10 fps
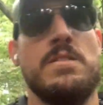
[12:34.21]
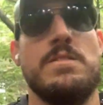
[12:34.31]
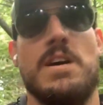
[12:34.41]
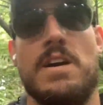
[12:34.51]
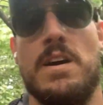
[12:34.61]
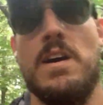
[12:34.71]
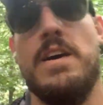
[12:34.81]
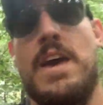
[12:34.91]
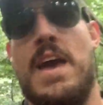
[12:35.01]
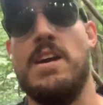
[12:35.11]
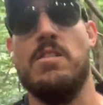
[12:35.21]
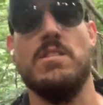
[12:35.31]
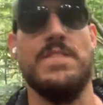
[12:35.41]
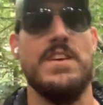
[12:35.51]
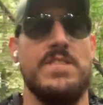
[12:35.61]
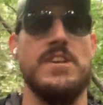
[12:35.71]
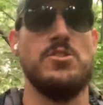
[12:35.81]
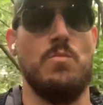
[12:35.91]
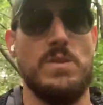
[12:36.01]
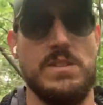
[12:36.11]
The angle of
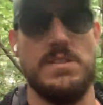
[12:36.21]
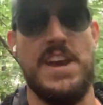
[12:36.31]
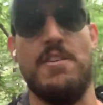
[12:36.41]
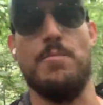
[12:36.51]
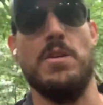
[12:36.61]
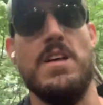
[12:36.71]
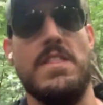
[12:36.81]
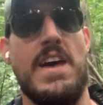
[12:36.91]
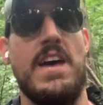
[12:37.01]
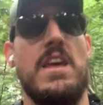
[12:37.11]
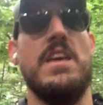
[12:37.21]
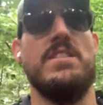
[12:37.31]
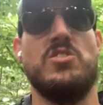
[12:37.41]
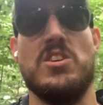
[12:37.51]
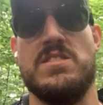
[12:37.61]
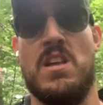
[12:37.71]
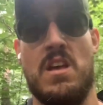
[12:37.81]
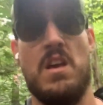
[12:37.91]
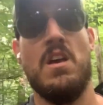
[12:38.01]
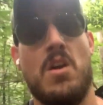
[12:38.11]
elevation wasn't terrible on that, it's just
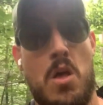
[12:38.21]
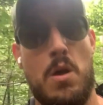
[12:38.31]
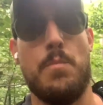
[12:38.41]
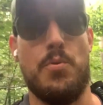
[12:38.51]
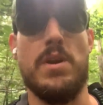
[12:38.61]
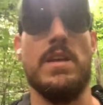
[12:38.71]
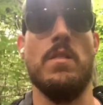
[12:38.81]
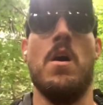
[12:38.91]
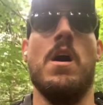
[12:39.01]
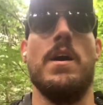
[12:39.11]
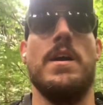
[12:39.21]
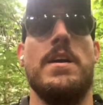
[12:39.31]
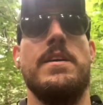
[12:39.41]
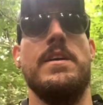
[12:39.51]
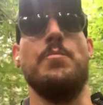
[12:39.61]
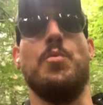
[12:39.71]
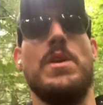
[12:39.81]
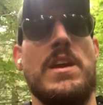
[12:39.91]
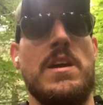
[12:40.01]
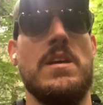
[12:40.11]
pretty long and
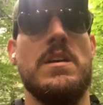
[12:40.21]
pretty